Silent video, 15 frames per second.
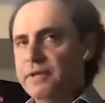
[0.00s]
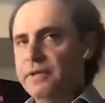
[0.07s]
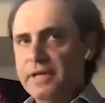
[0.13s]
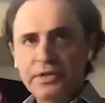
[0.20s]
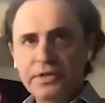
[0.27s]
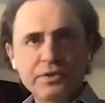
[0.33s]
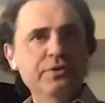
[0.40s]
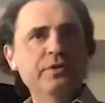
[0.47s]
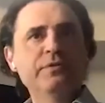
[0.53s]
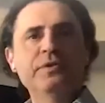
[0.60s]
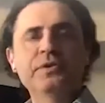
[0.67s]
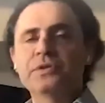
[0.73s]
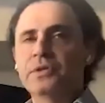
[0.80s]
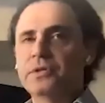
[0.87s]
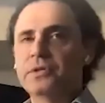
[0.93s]
in
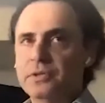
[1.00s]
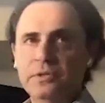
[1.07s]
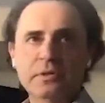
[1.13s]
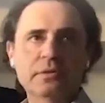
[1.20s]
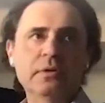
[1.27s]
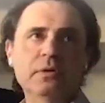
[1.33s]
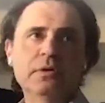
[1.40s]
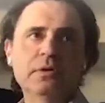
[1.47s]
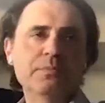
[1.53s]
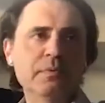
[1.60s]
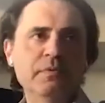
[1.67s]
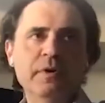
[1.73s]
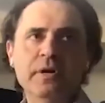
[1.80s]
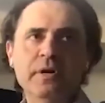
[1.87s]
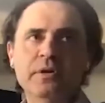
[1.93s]
financial services and
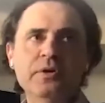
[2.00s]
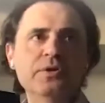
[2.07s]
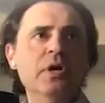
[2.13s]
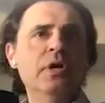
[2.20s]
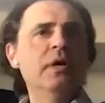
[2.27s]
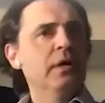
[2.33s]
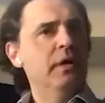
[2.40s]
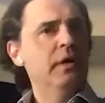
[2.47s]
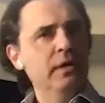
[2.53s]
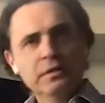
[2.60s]
technology providers,